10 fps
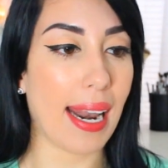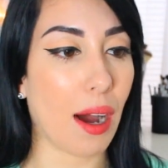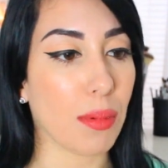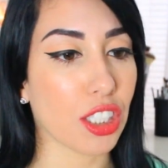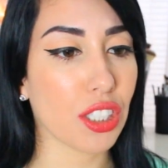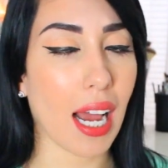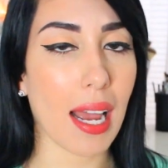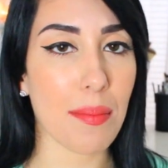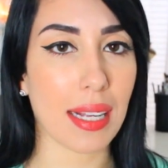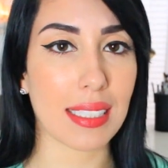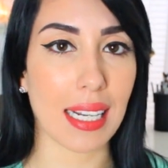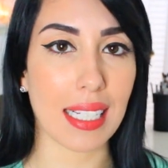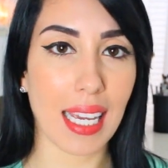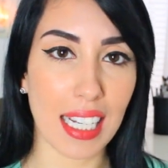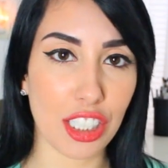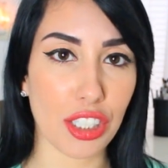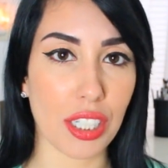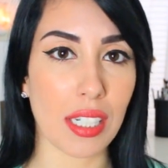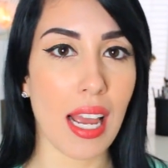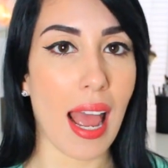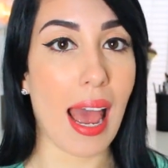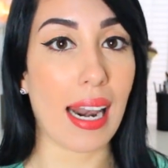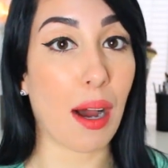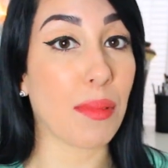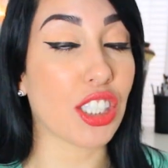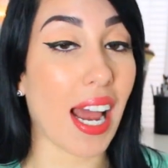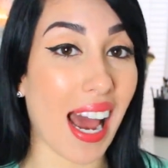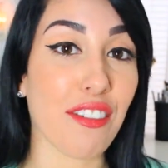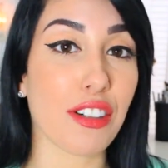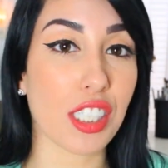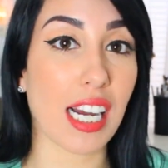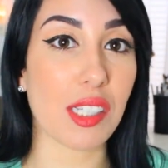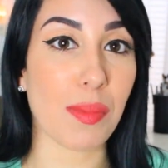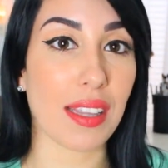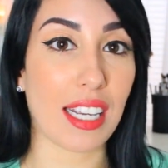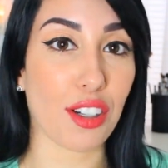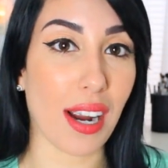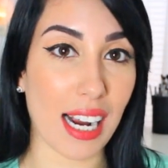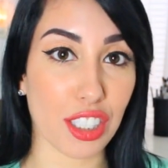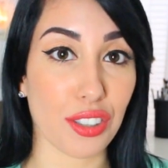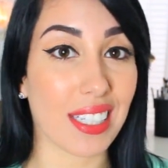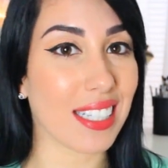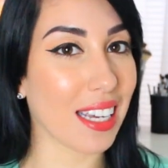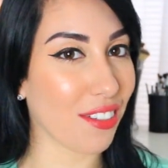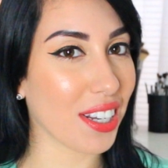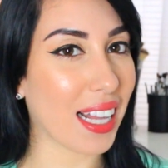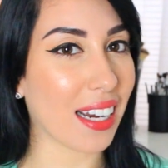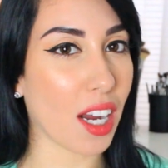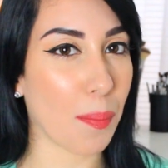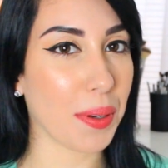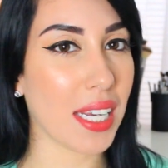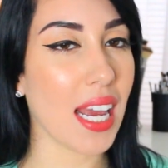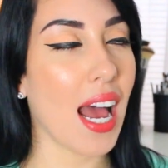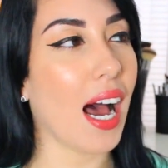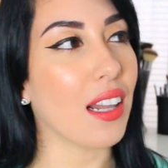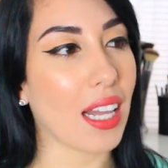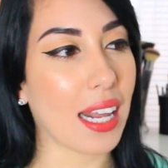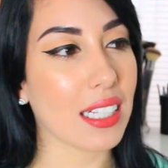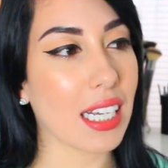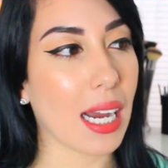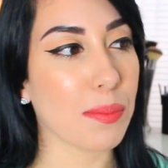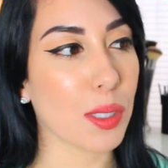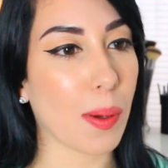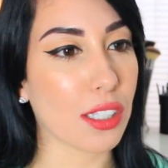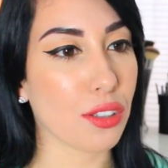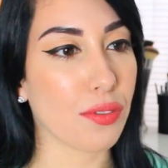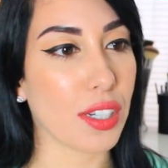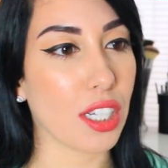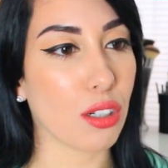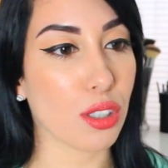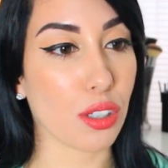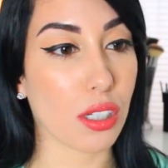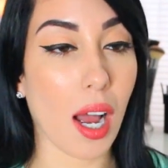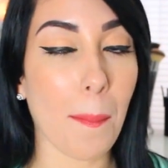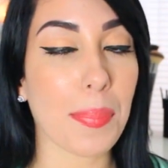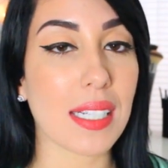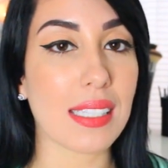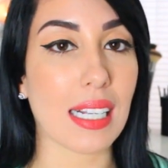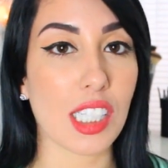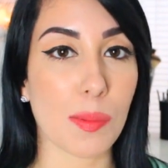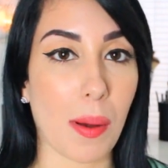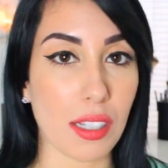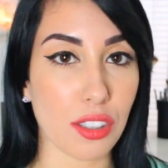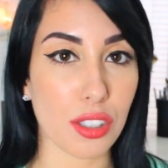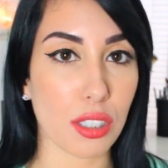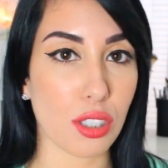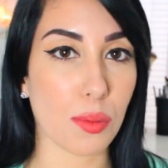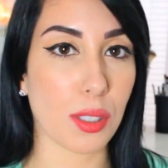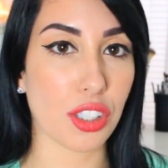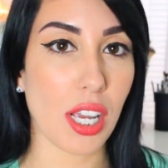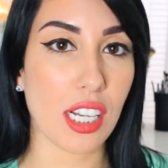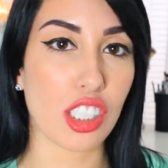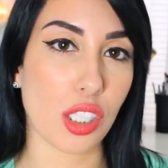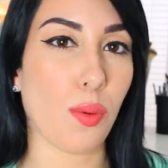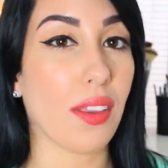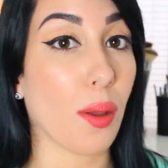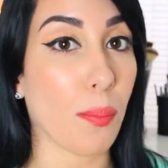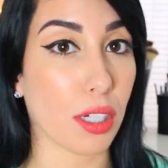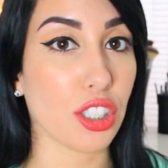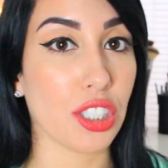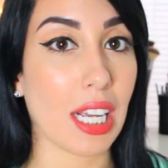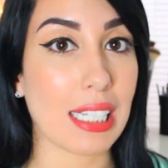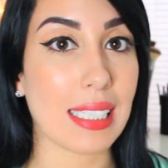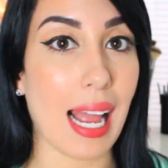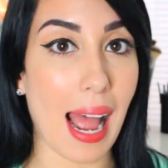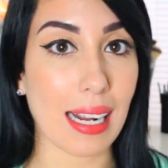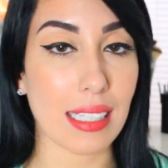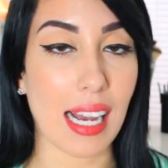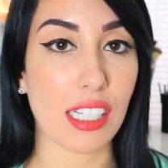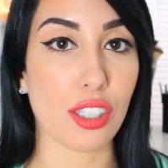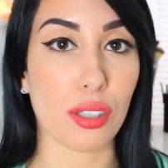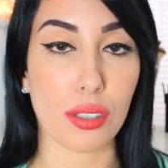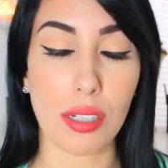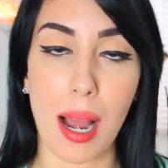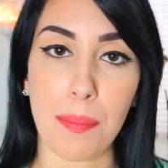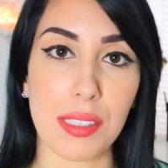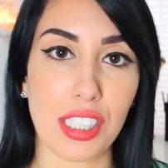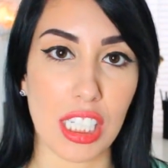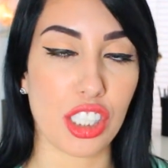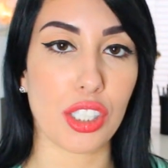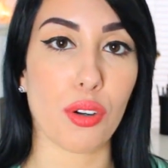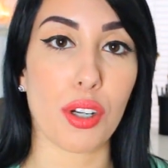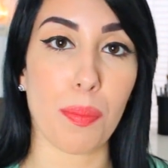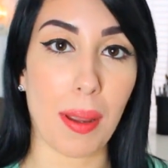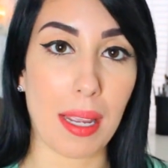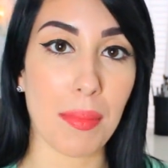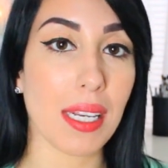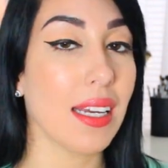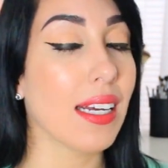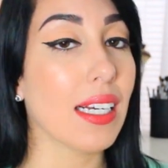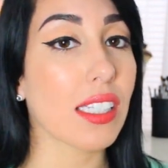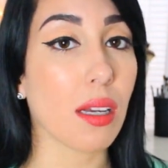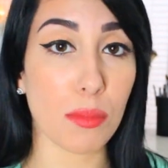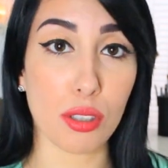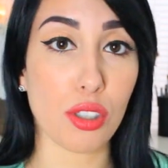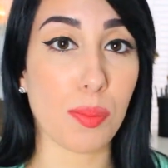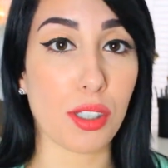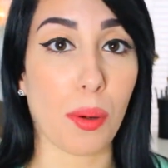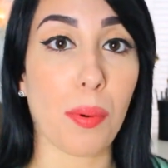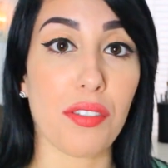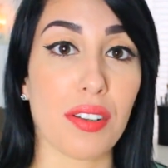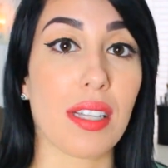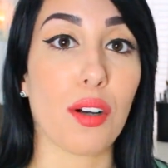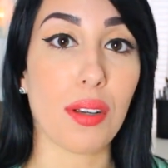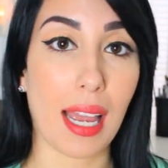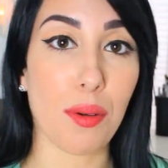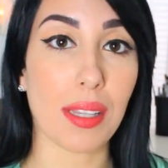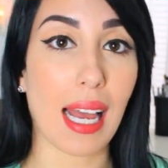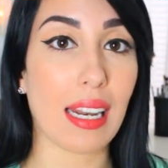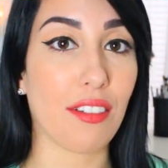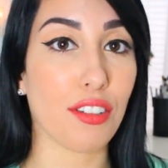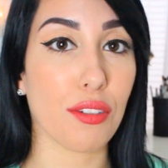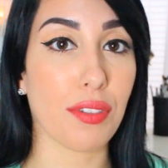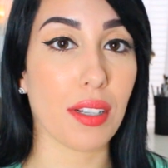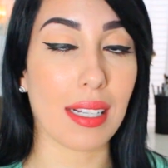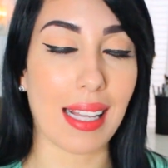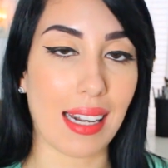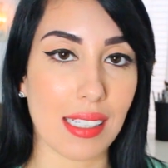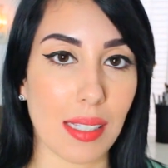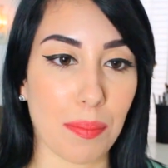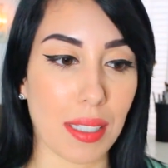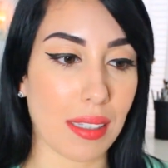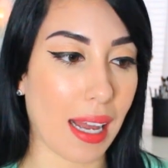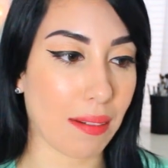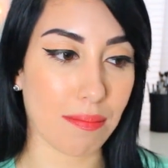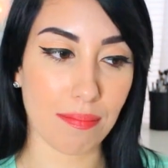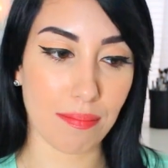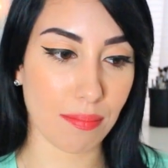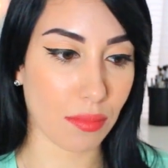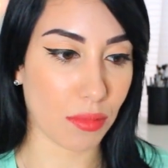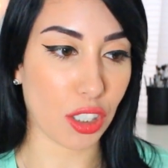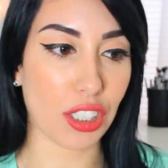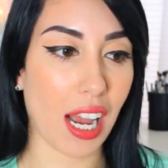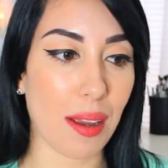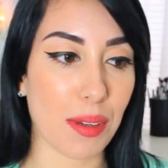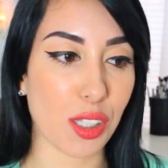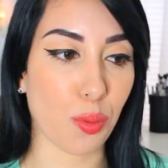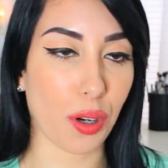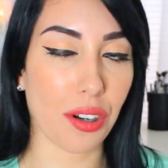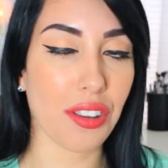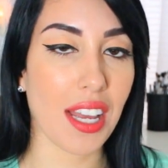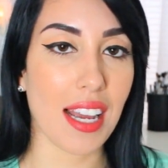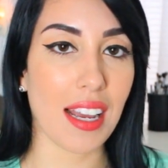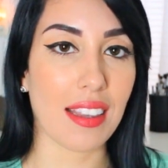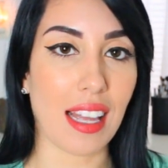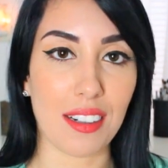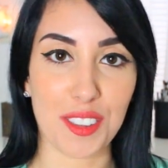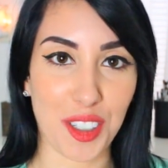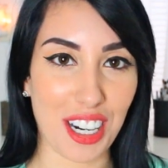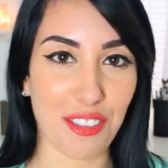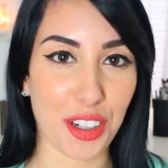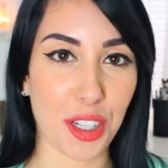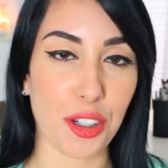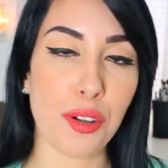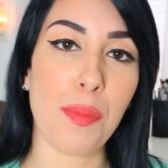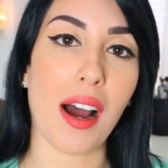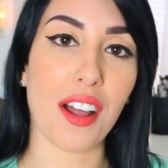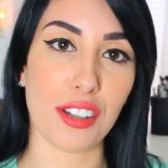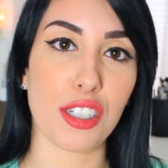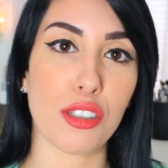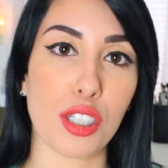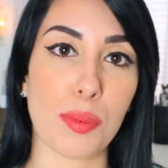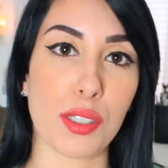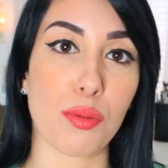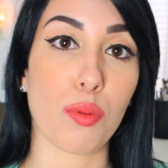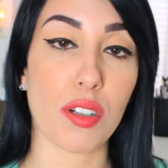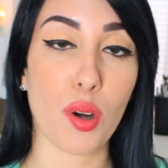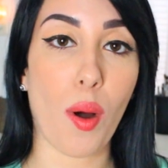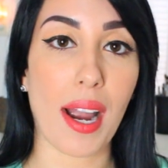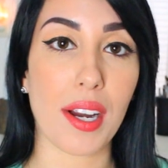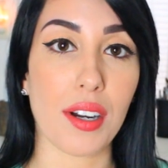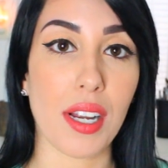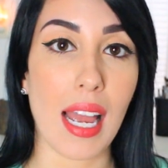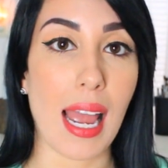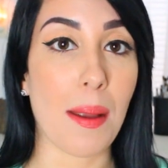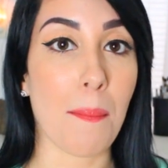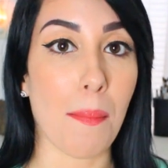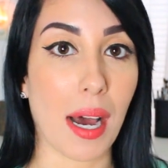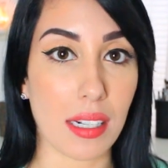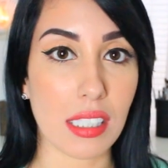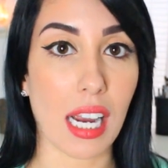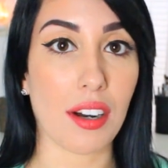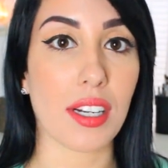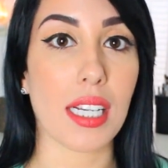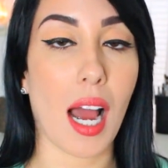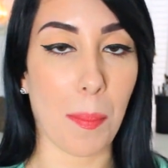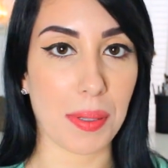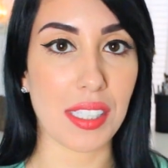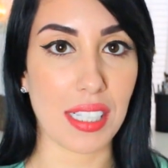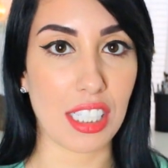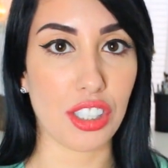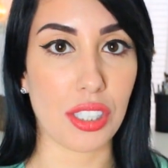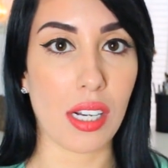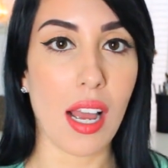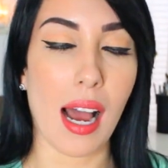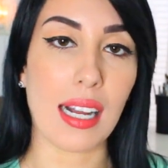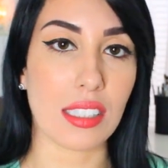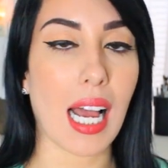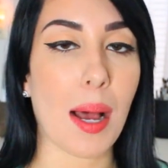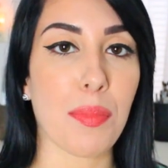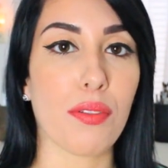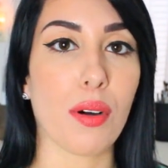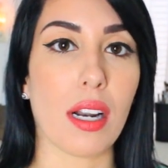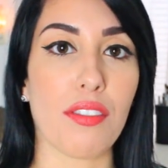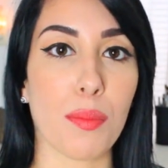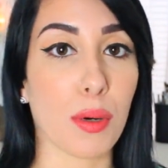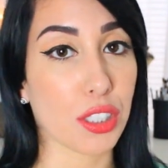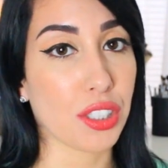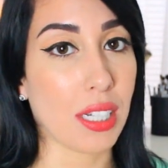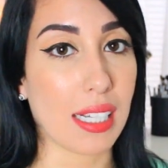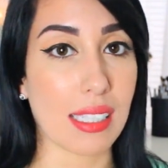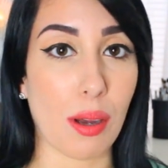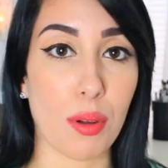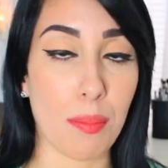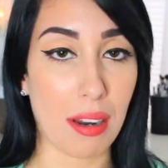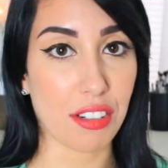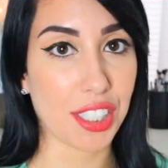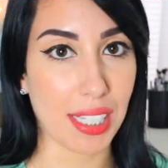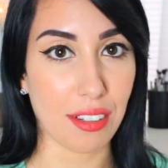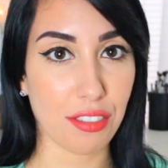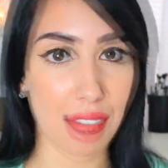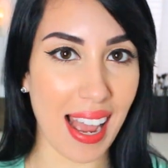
and how much time and dedication and how much advertisement that you're actually giving that company. A lot of times sponsored videos or companies that sponsor YouTubers just want the merchandise to act as your compensation or your payment. Some YouTubers are perfectly okay with that if you feel like that is something that your time is worth then great for you, but other YouTubers will require a monetary compensation on top of whatever merchandise that we may receive.